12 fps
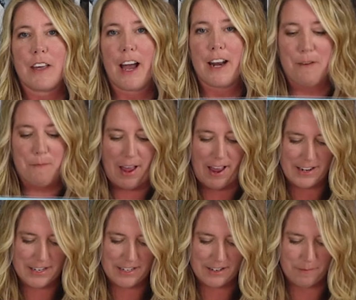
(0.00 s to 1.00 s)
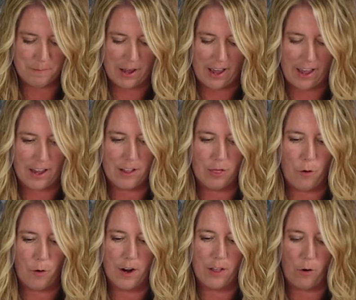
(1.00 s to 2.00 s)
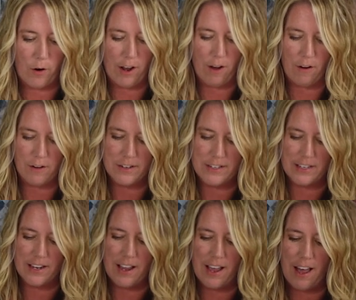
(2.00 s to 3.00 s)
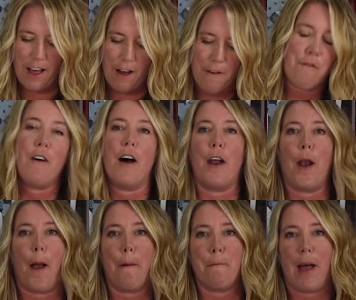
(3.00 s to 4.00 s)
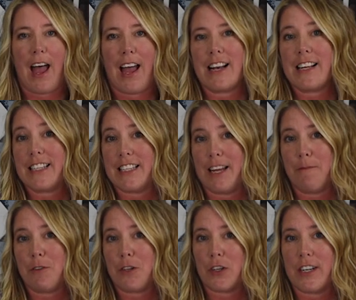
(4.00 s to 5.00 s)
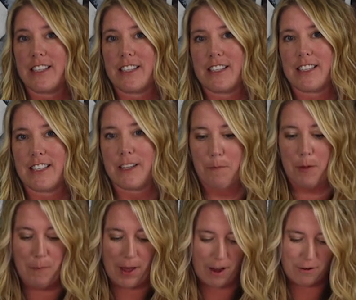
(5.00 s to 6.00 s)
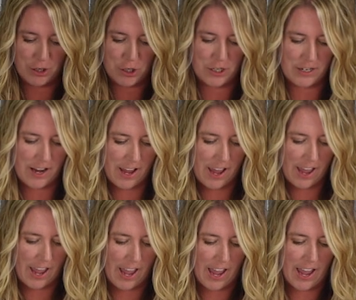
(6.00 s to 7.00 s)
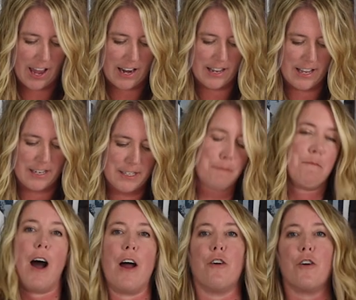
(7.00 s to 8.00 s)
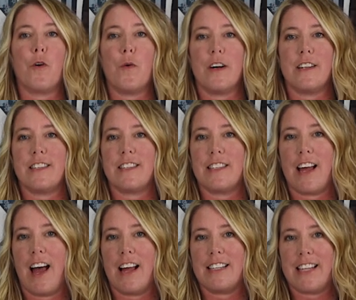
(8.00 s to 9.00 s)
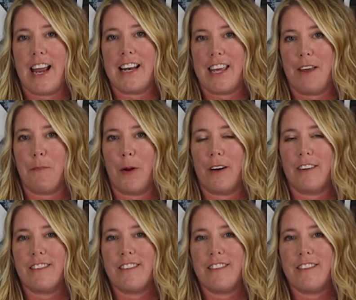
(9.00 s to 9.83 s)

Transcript: cutting mat by Lori Holt, a fun Mad Seamstress zippy pouch, and this Modern Quilts uh, Date Keeper.